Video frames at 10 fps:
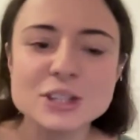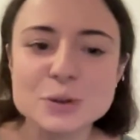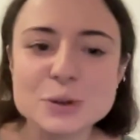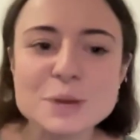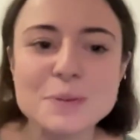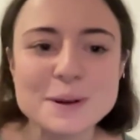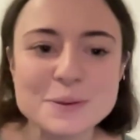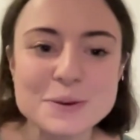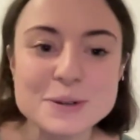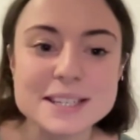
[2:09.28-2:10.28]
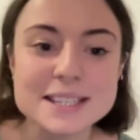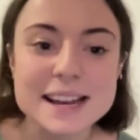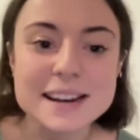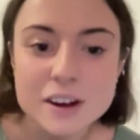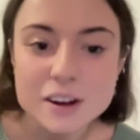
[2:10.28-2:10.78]
She's also been awarded
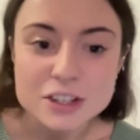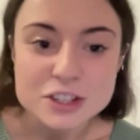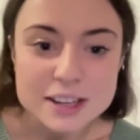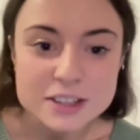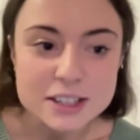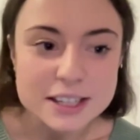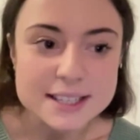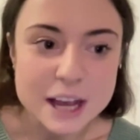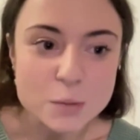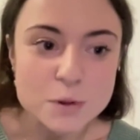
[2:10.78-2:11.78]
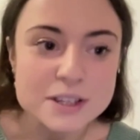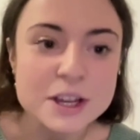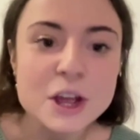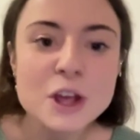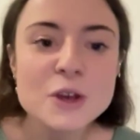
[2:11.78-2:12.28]
a large national endowment
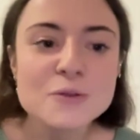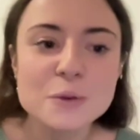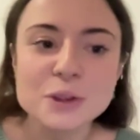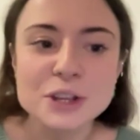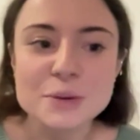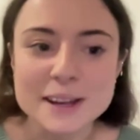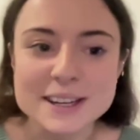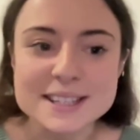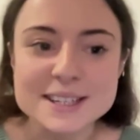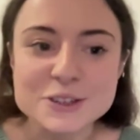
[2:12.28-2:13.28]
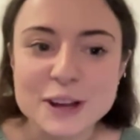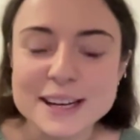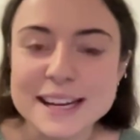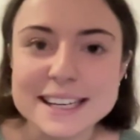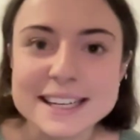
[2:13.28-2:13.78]
for the humanities
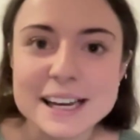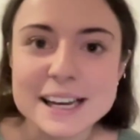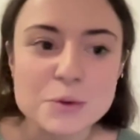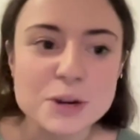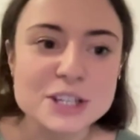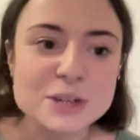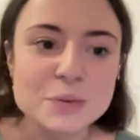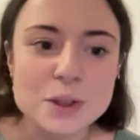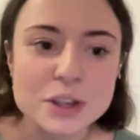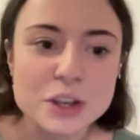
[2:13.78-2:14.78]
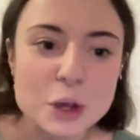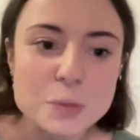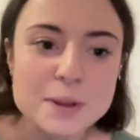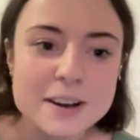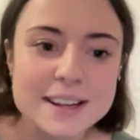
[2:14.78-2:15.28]
grant in collaboration with a
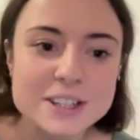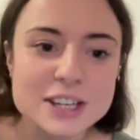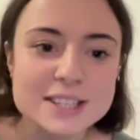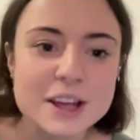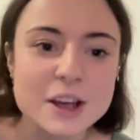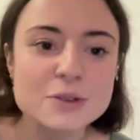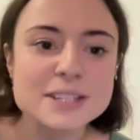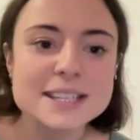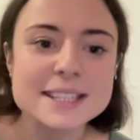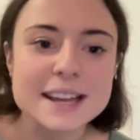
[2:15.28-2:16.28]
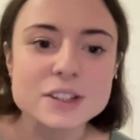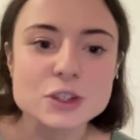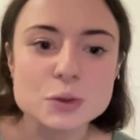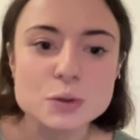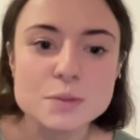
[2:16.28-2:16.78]
co-PI, Jessica Otis at
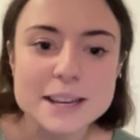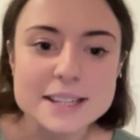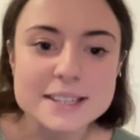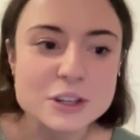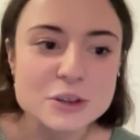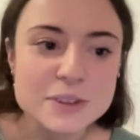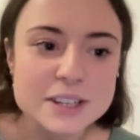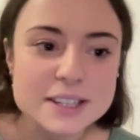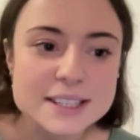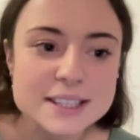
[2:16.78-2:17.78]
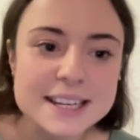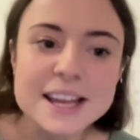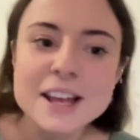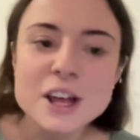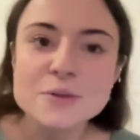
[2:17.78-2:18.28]
George Mason University,
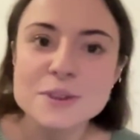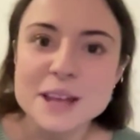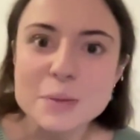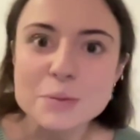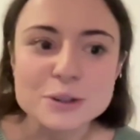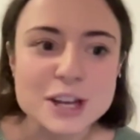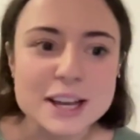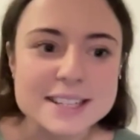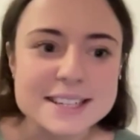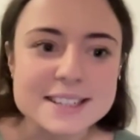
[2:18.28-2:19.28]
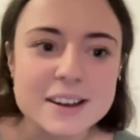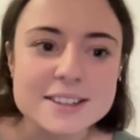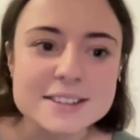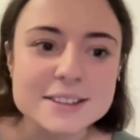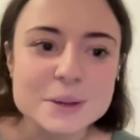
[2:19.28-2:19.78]
for their project
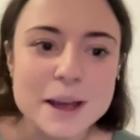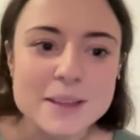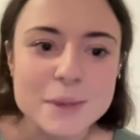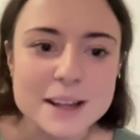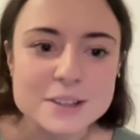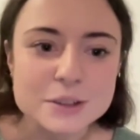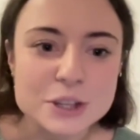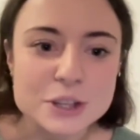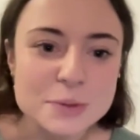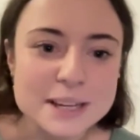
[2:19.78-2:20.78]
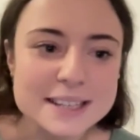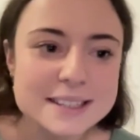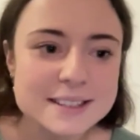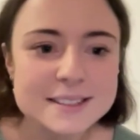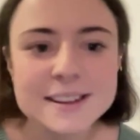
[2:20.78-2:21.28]
entitled The Mathematical
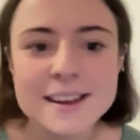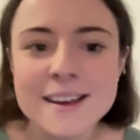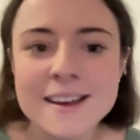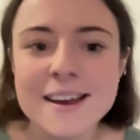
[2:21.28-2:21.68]
Humanists.